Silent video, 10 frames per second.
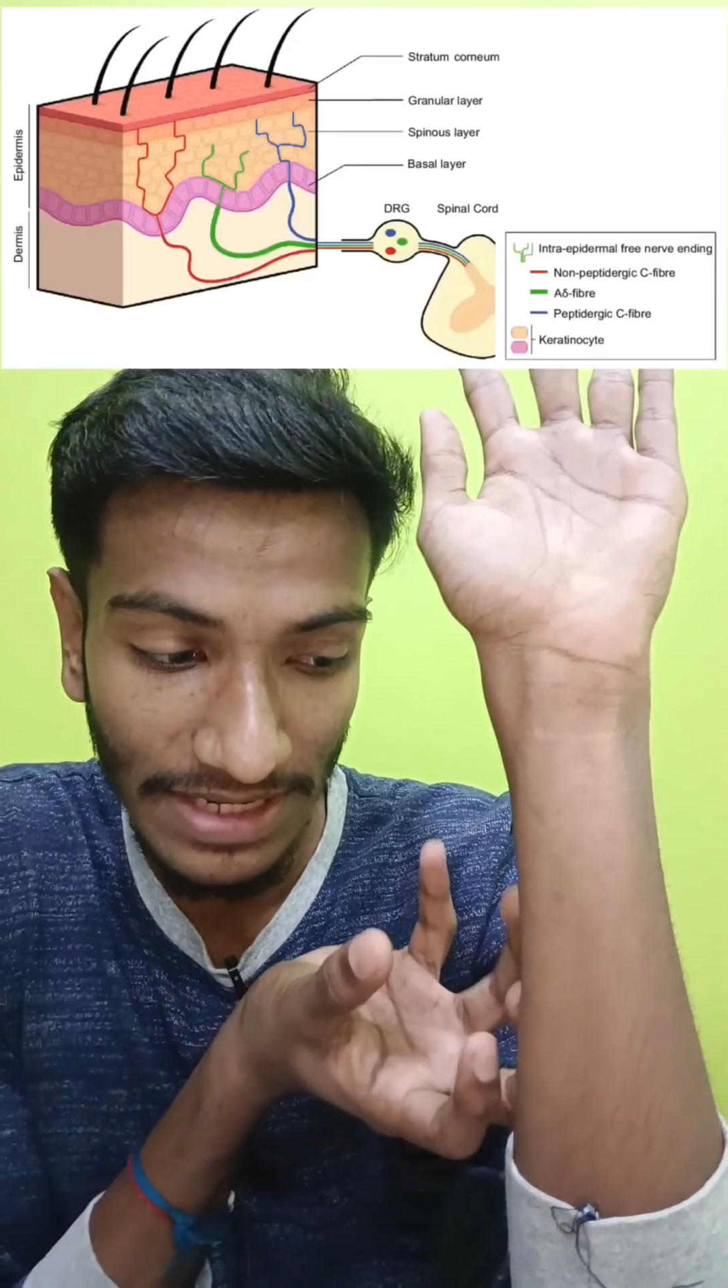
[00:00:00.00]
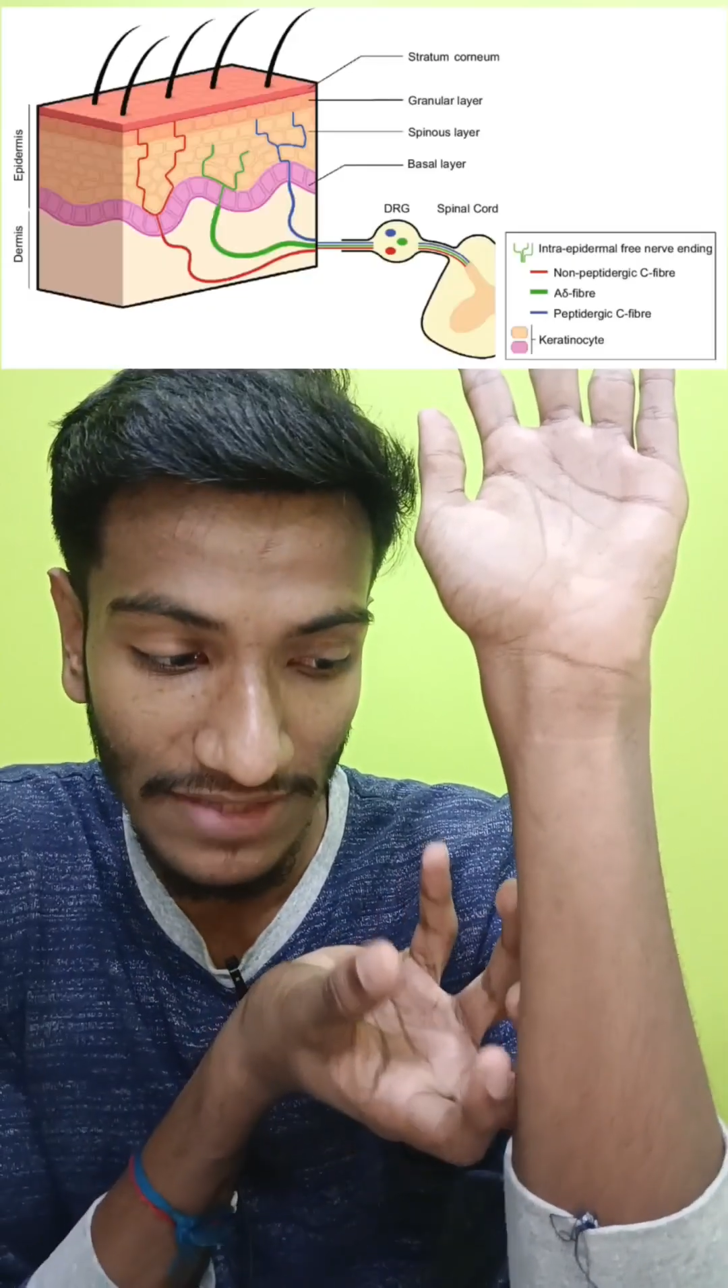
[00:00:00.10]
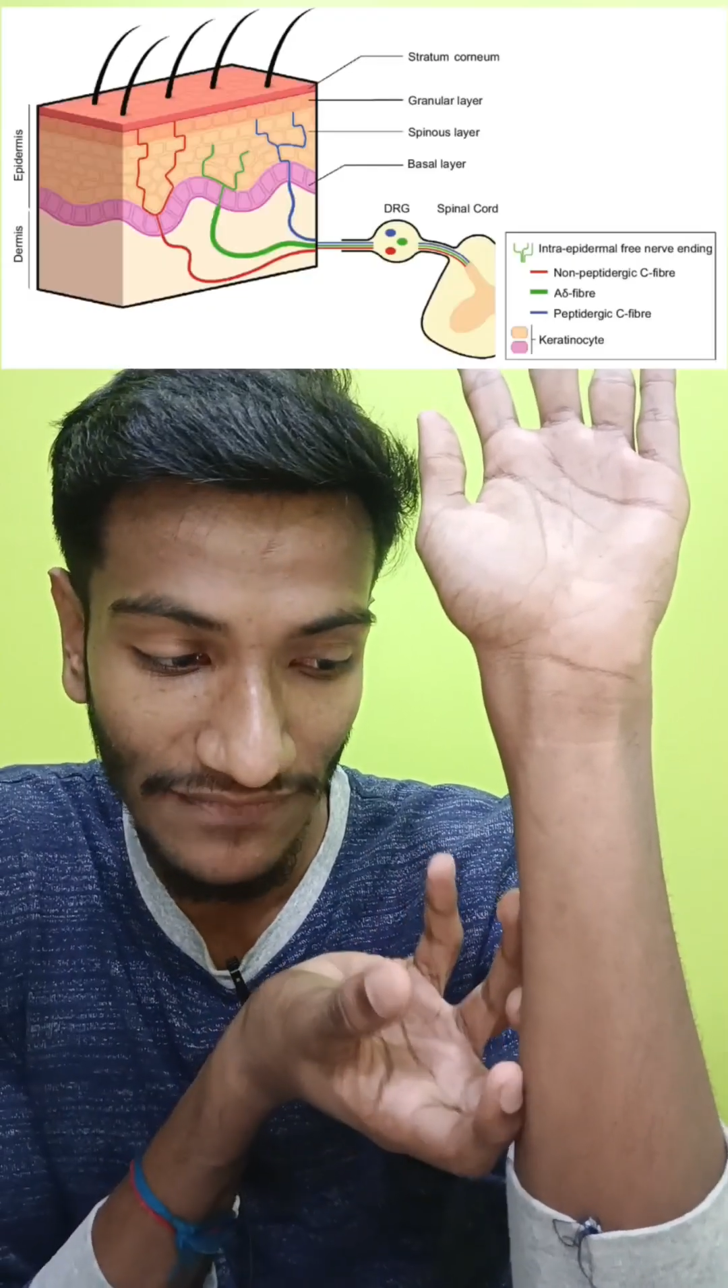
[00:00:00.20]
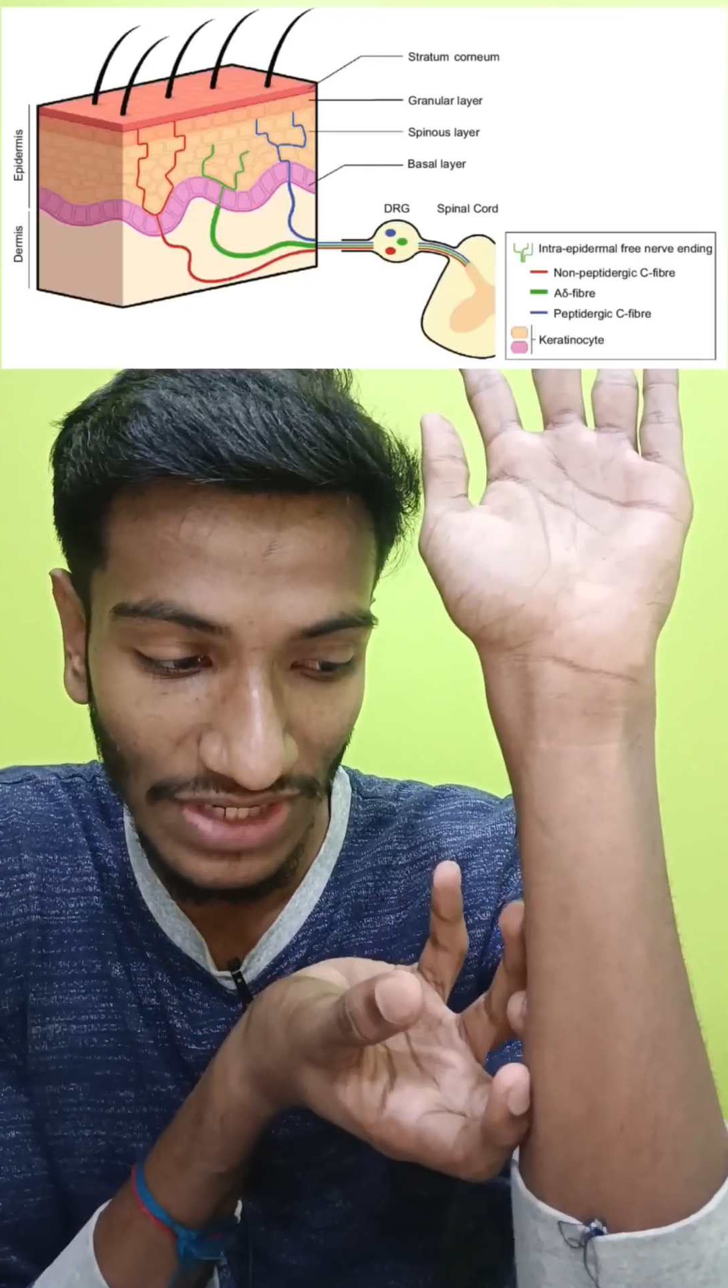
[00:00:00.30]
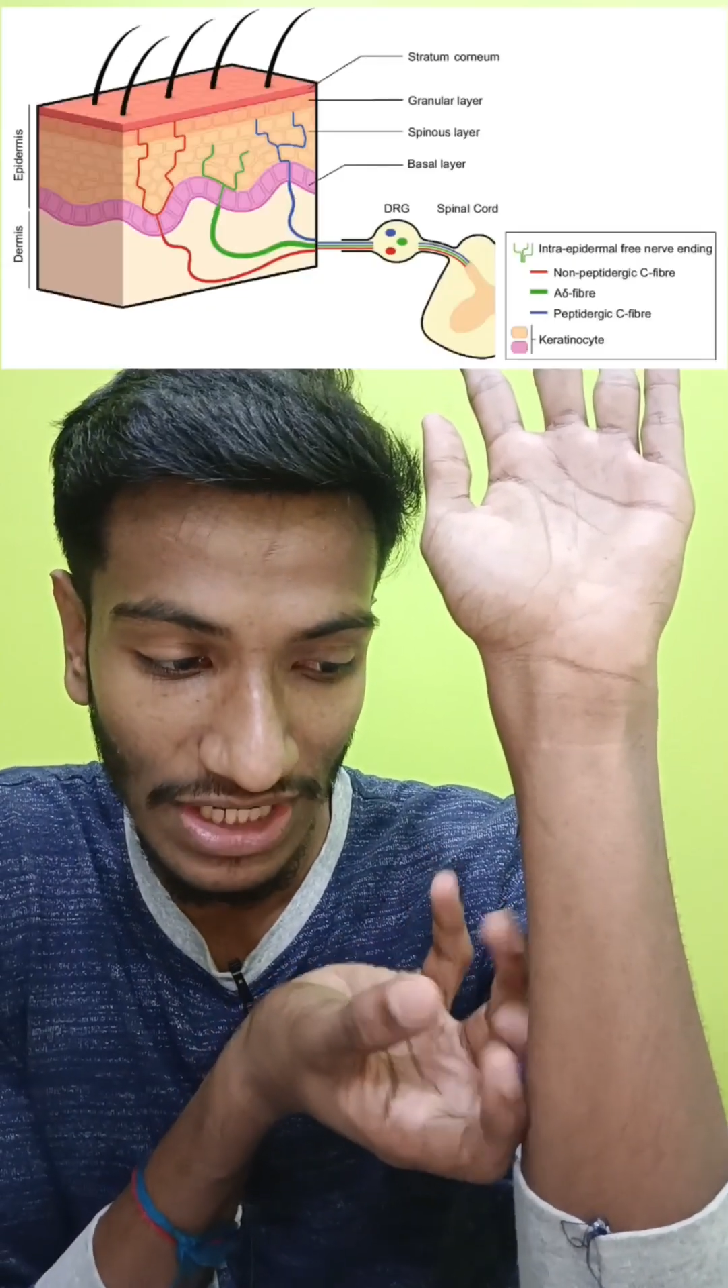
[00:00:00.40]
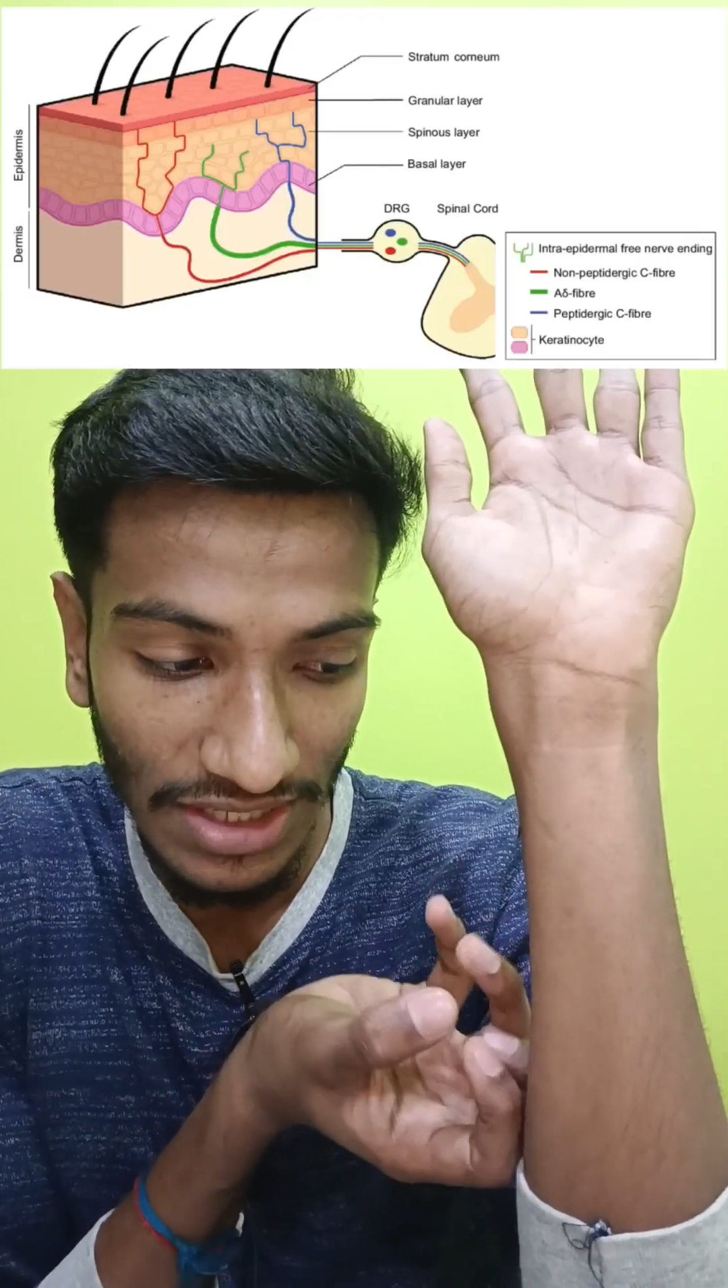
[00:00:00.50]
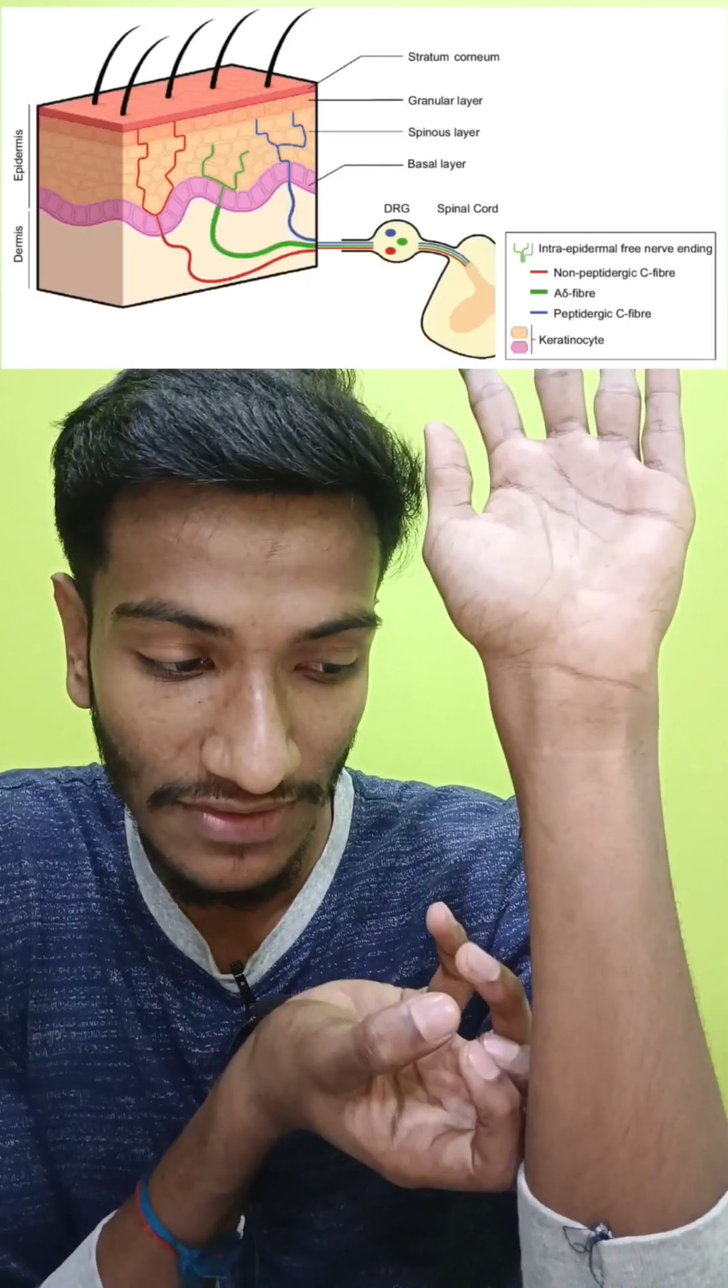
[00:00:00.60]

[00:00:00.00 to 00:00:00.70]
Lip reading: by the free